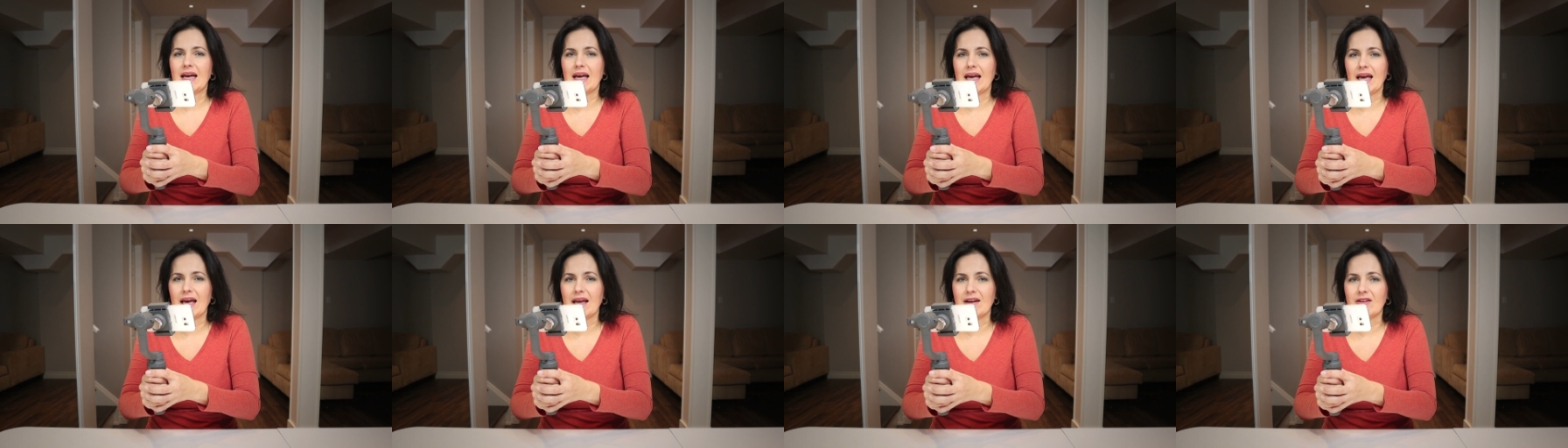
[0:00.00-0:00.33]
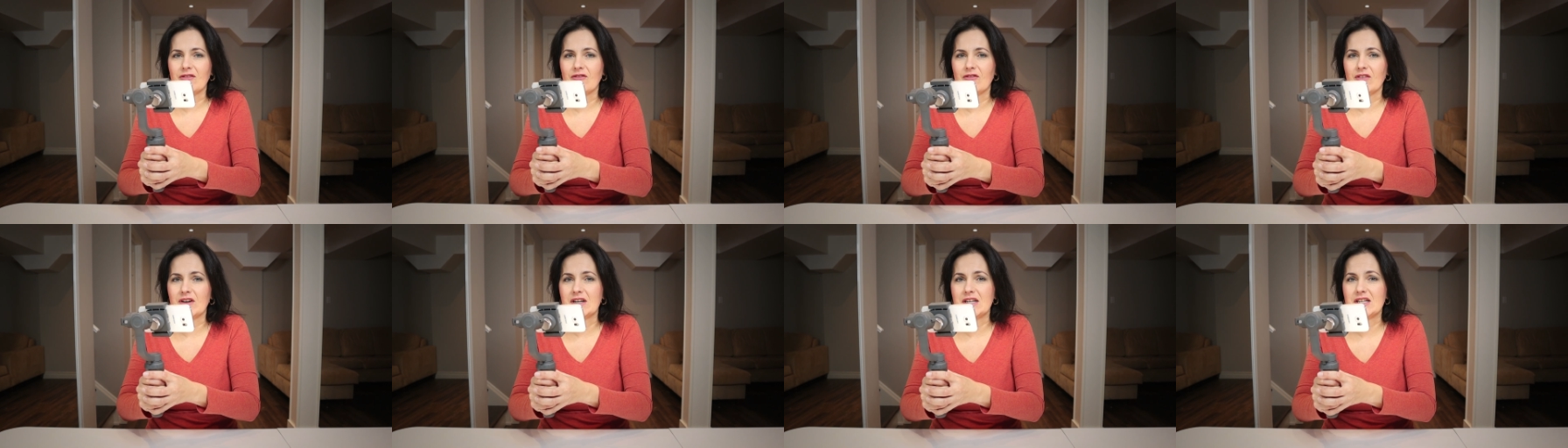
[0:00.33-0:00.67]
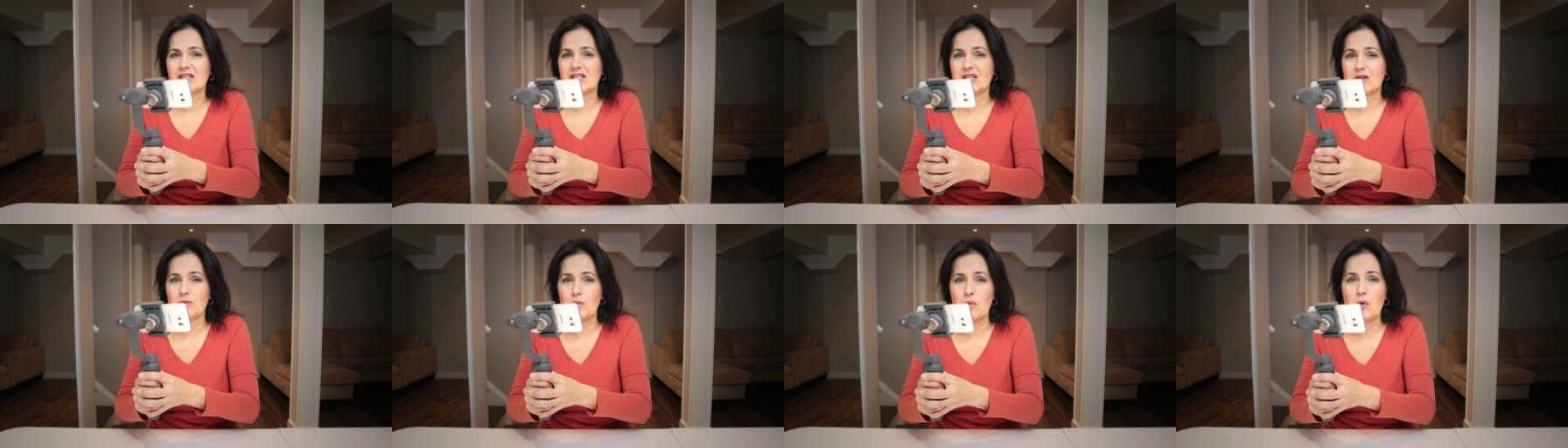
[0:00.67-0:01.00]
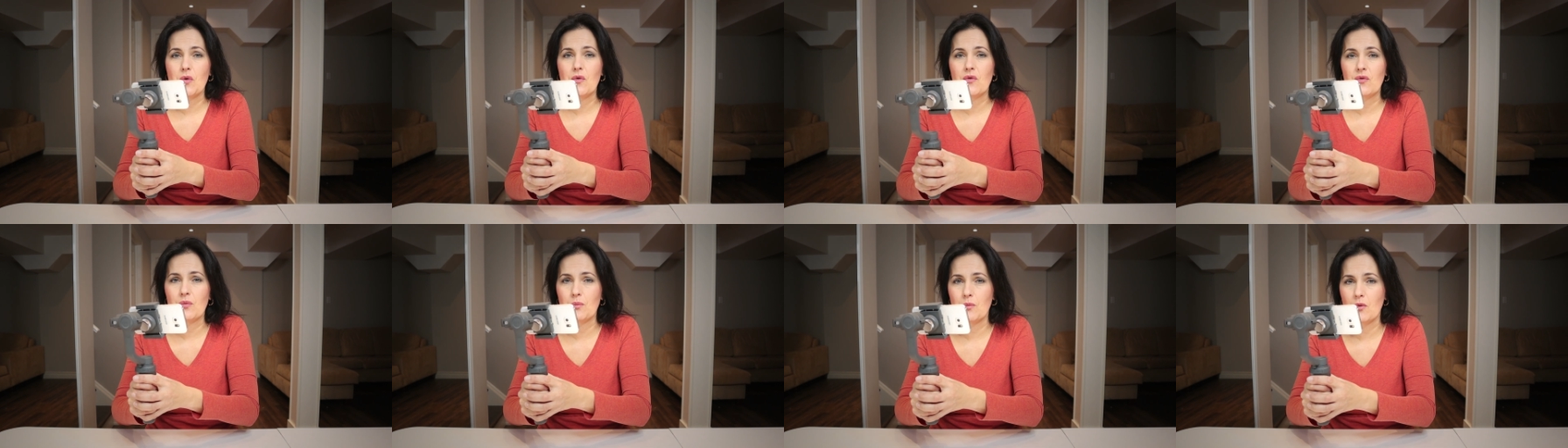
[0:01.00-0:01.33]
and very
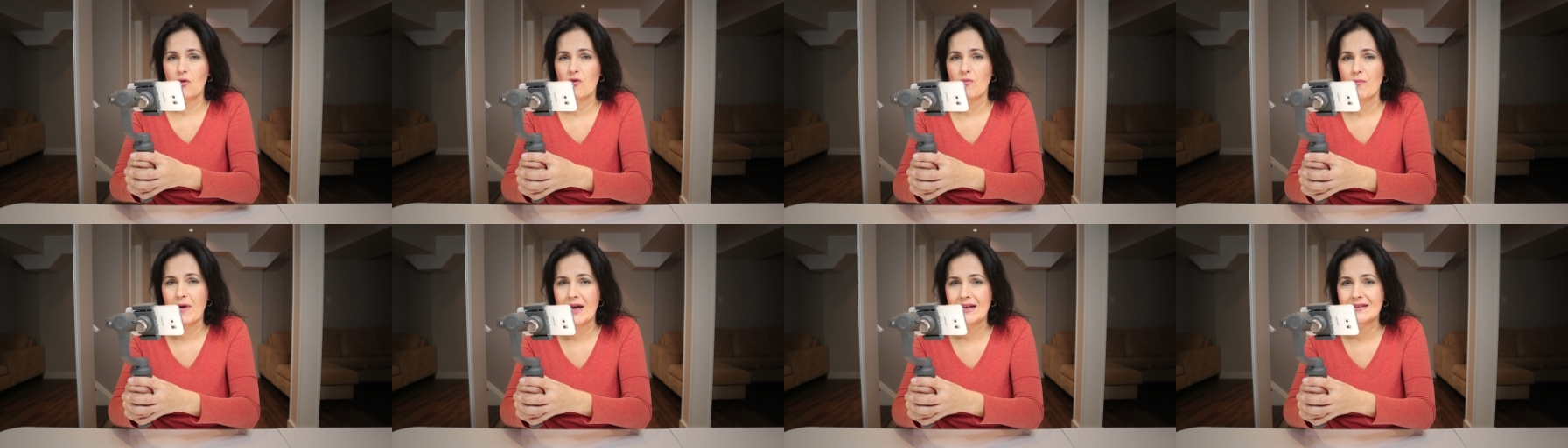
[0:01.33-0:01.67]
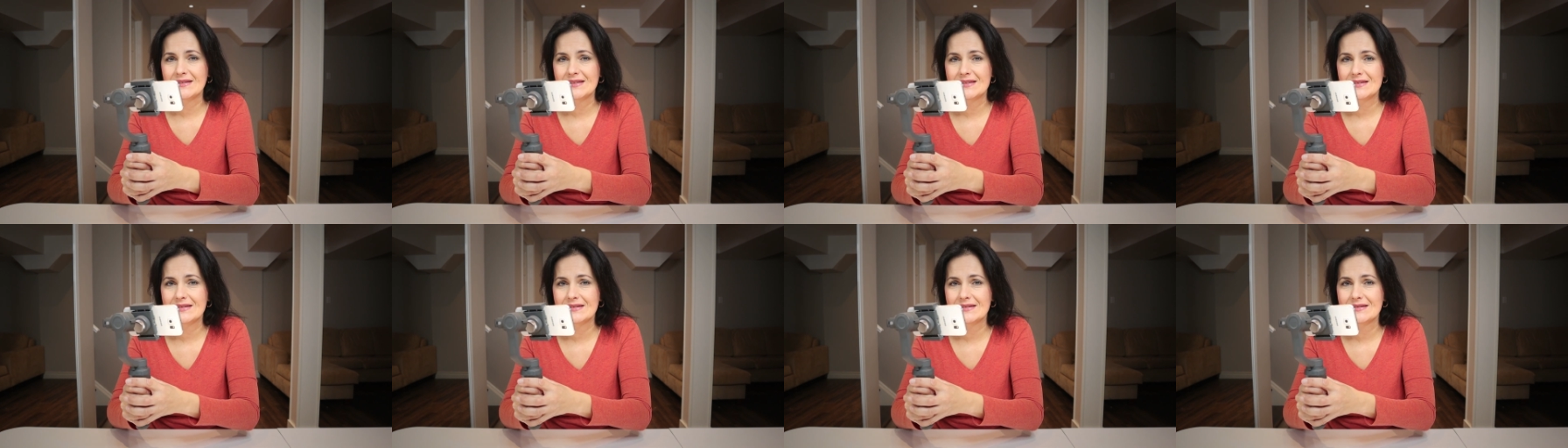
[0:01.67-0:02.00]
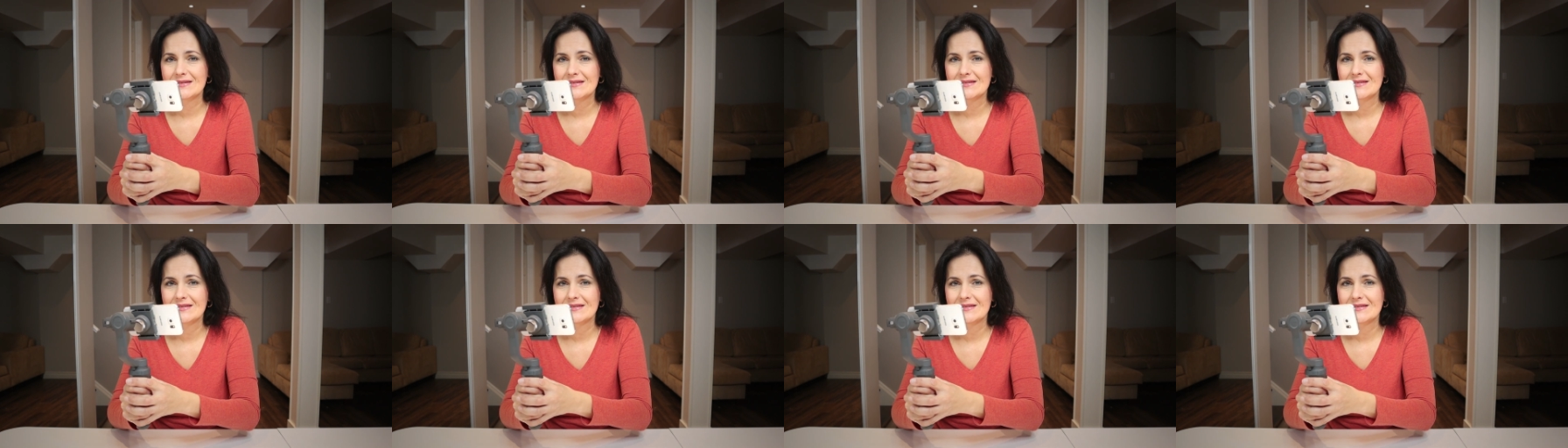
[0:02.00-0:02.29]
smooth movements.